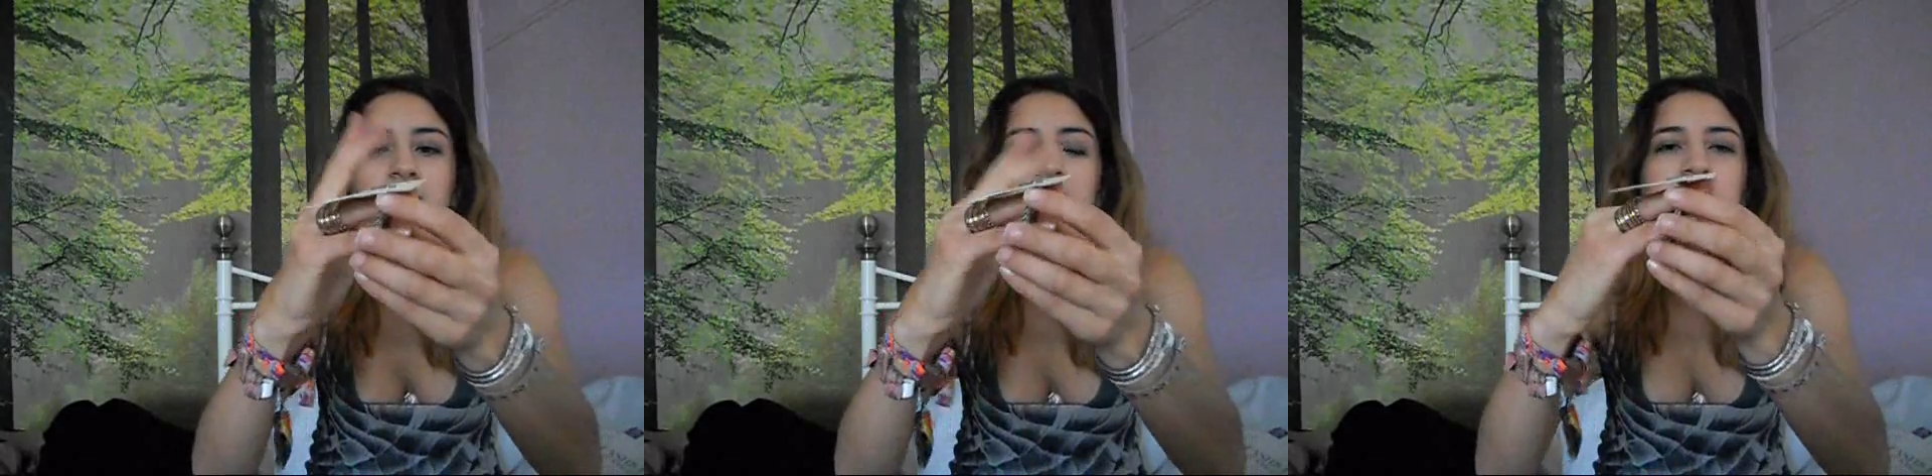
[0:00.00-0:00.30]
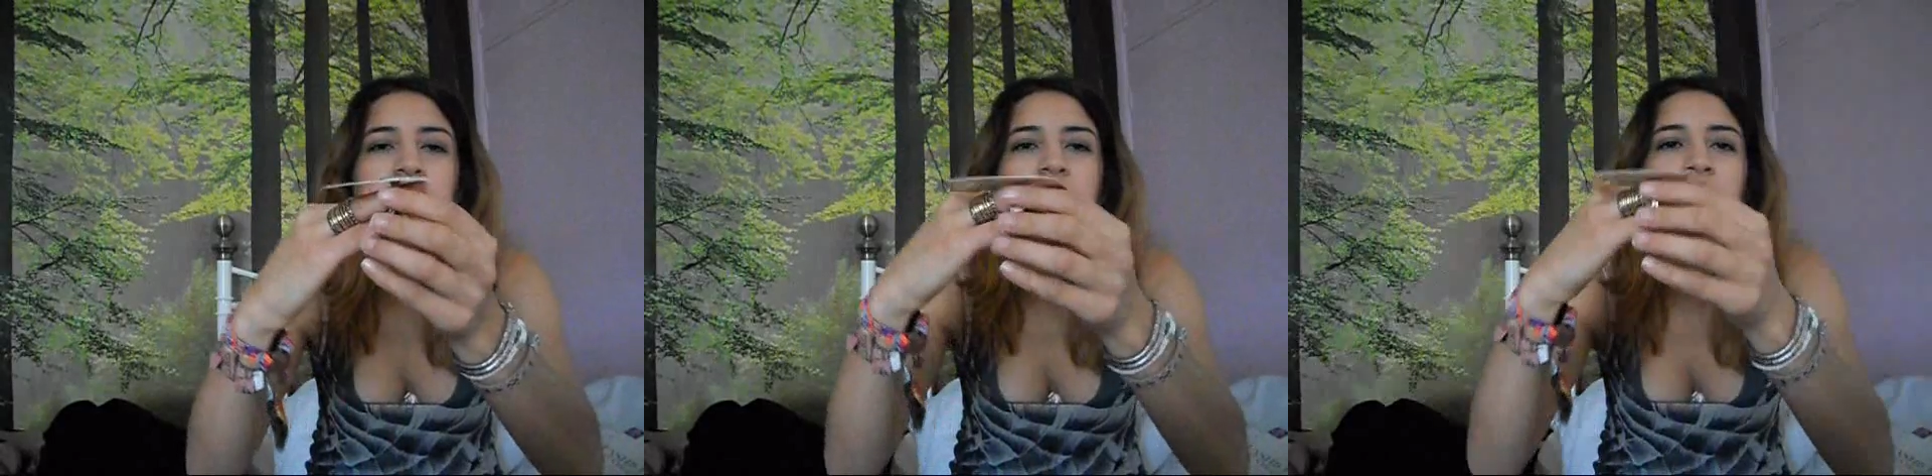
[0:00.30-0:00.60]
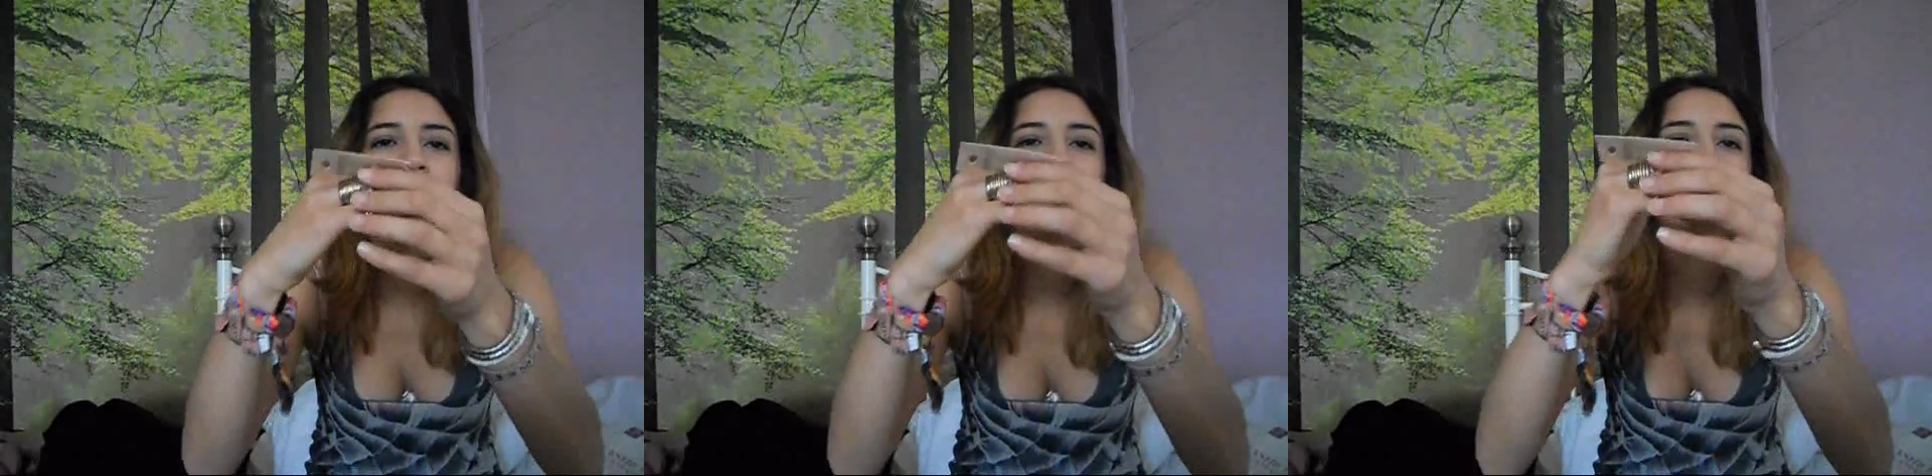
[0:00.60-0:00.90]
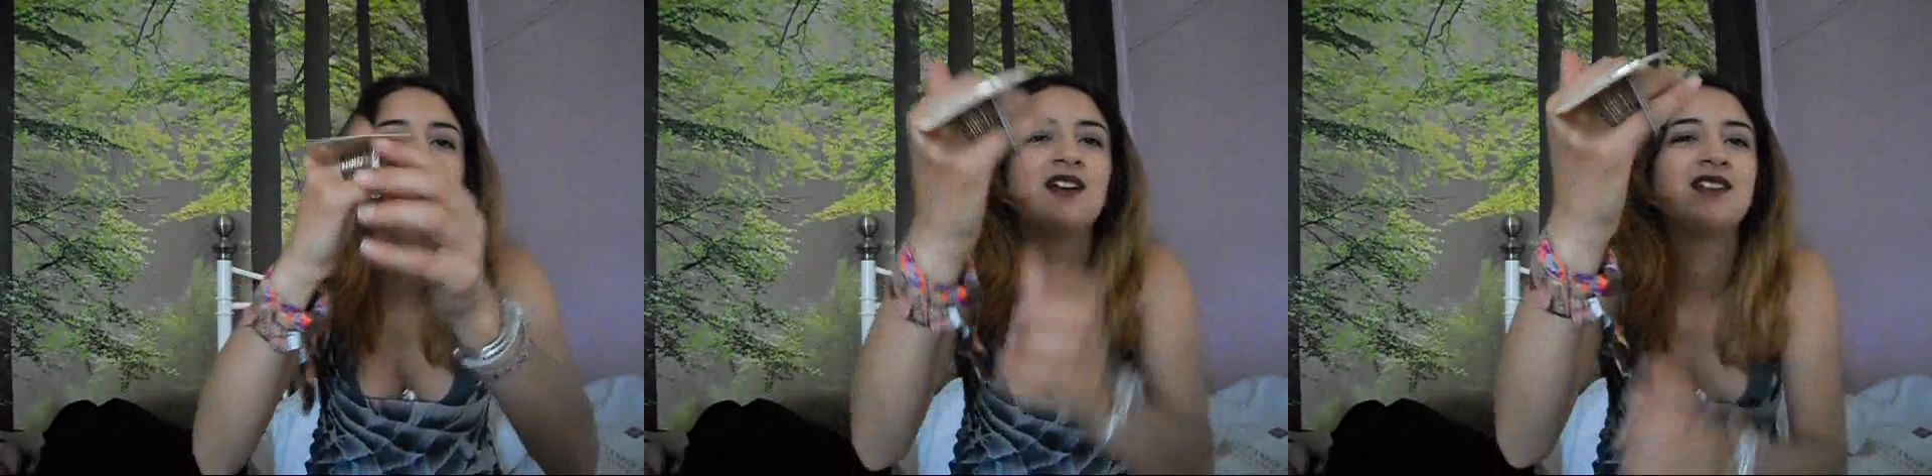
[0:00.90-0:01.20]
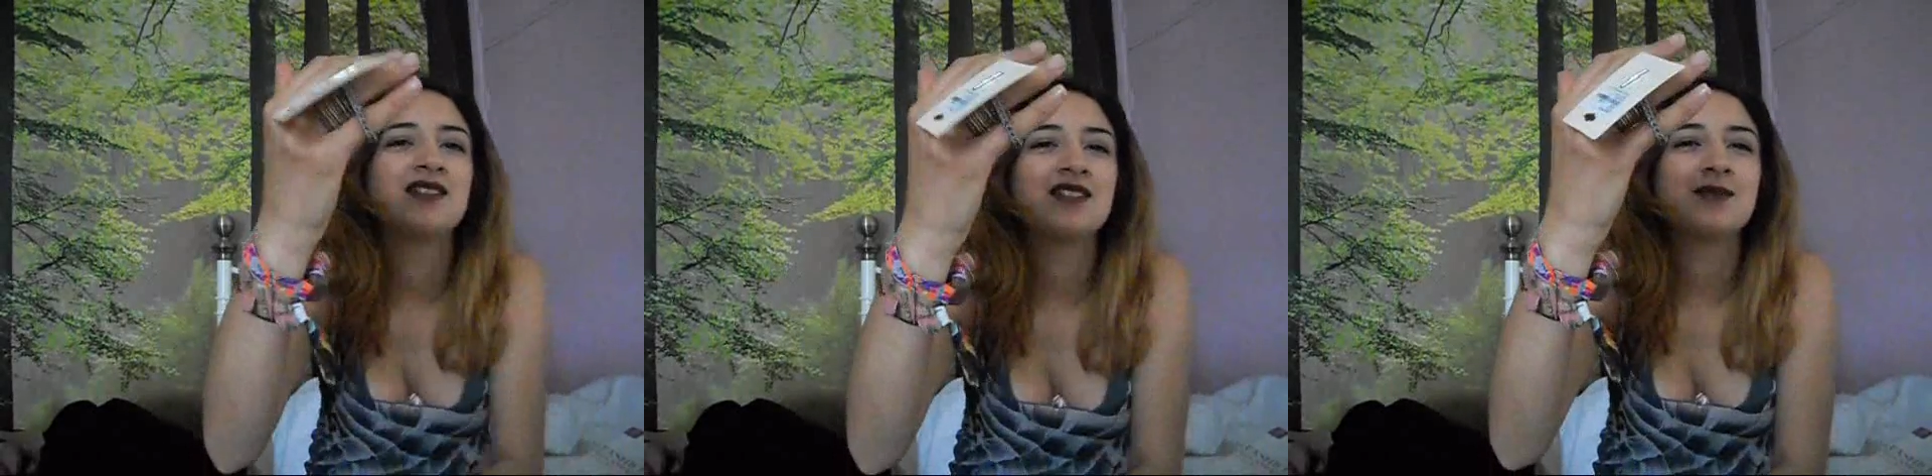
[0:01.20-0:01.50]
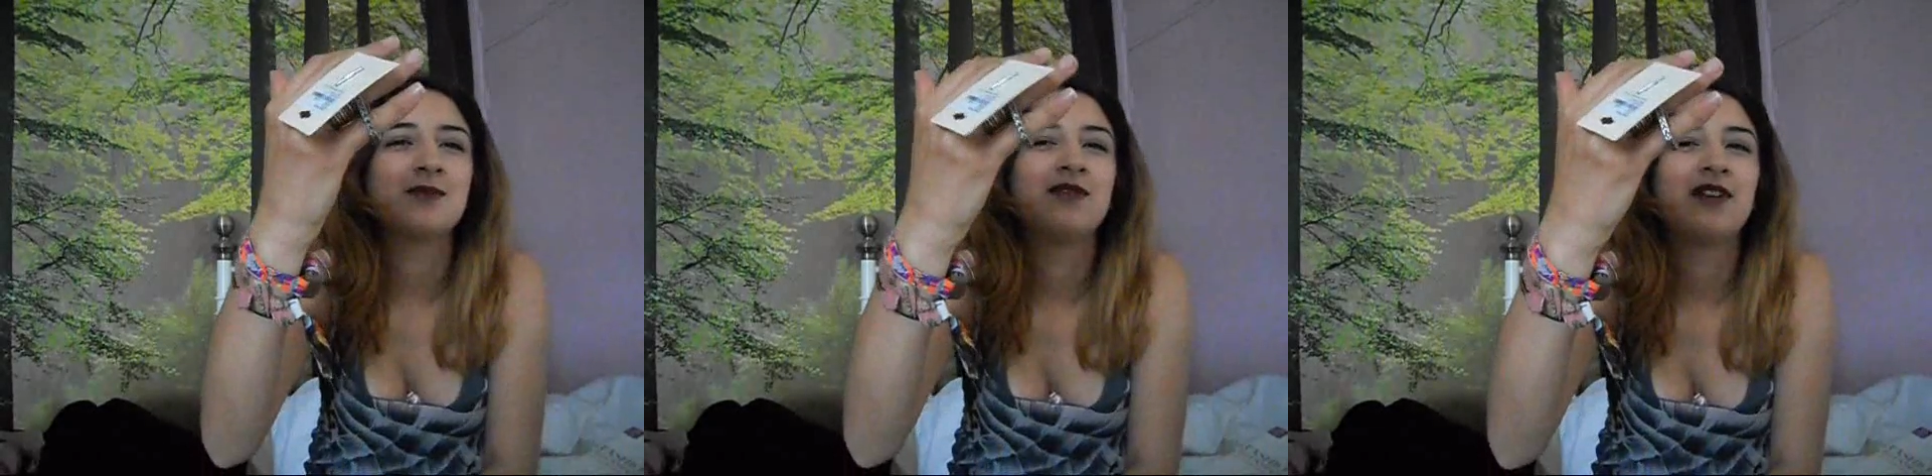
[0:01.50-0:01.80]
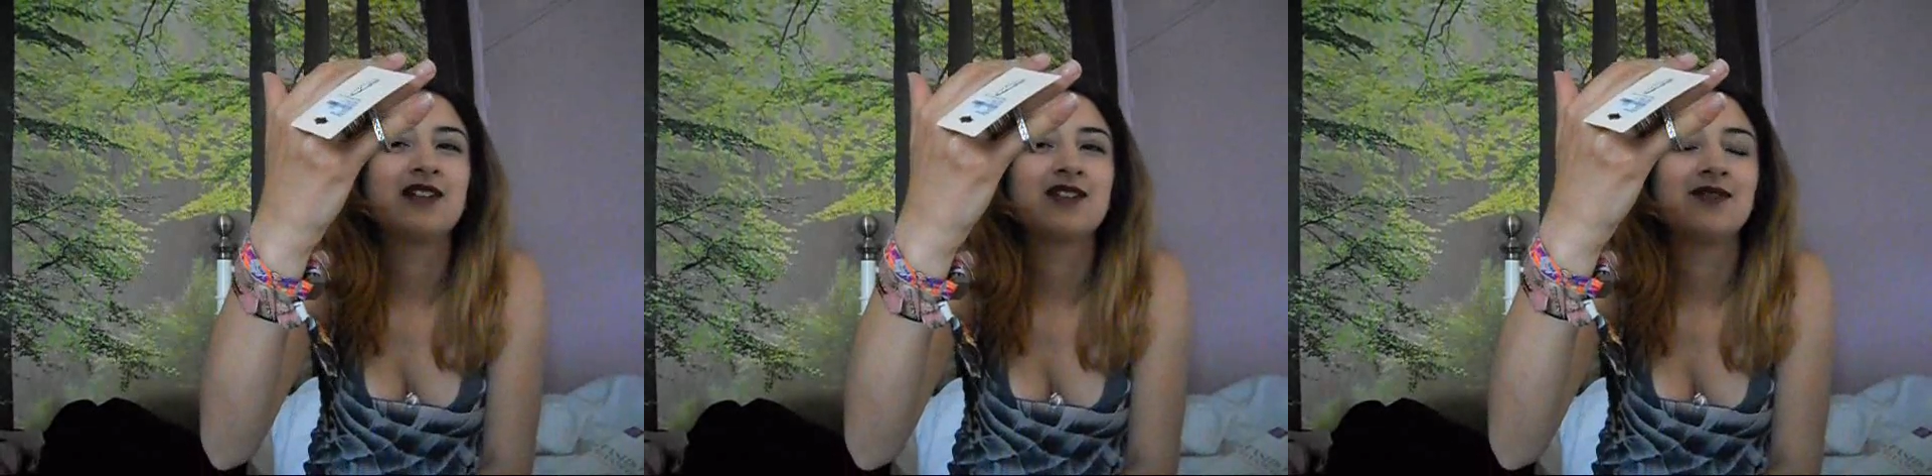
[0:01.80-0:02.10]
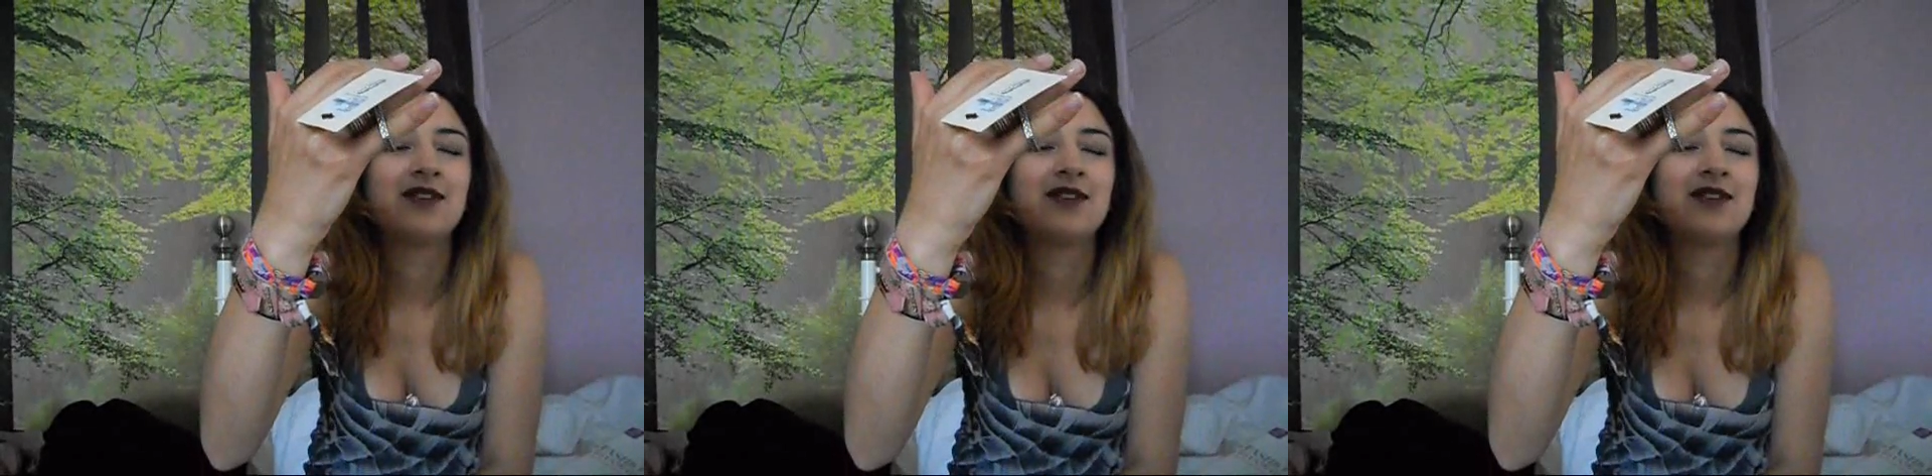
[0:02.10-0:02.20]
these two fingers because my fingers are